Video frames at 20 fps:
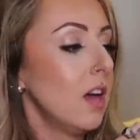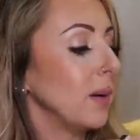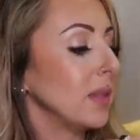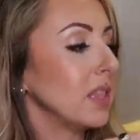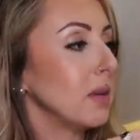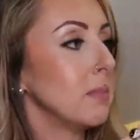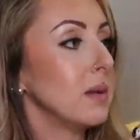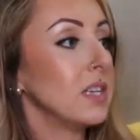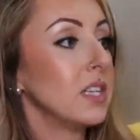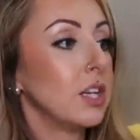but
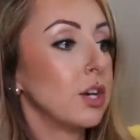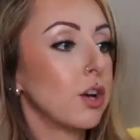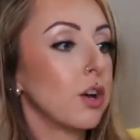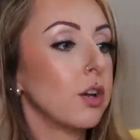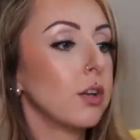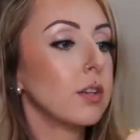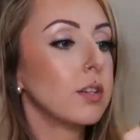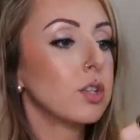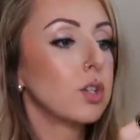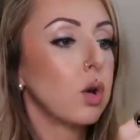the
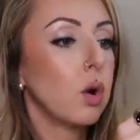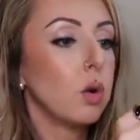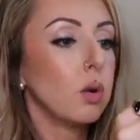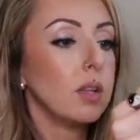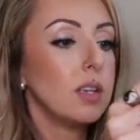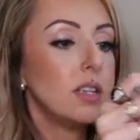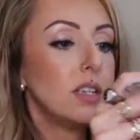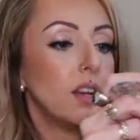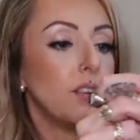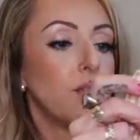material is
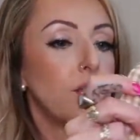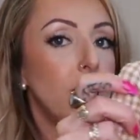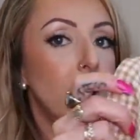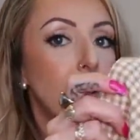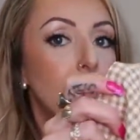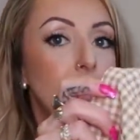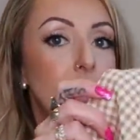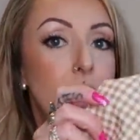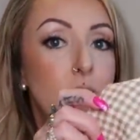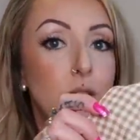totally
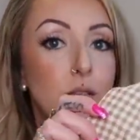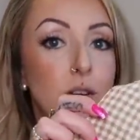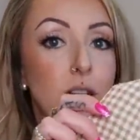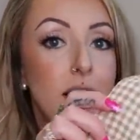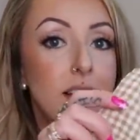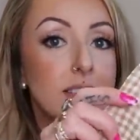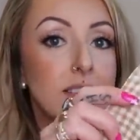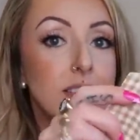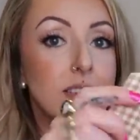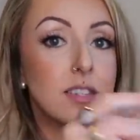different. Now you
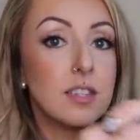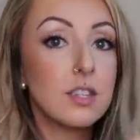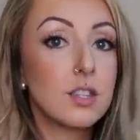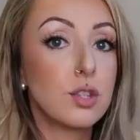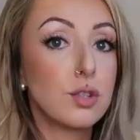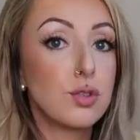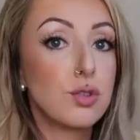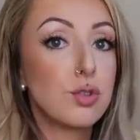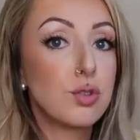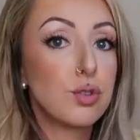guys this
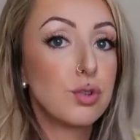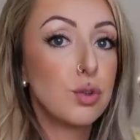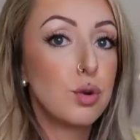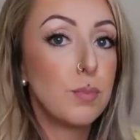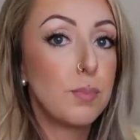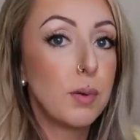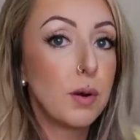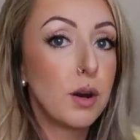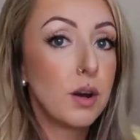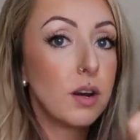is
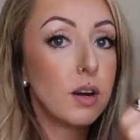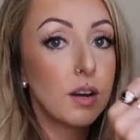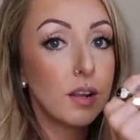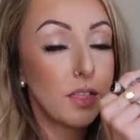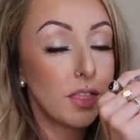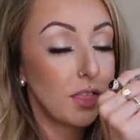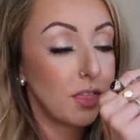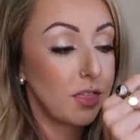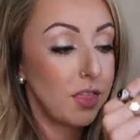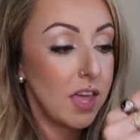
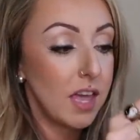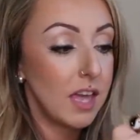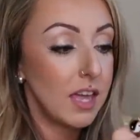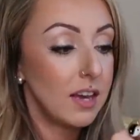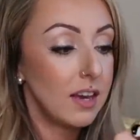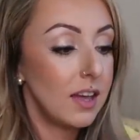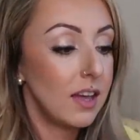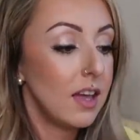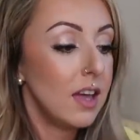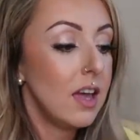super
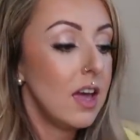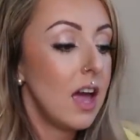thin.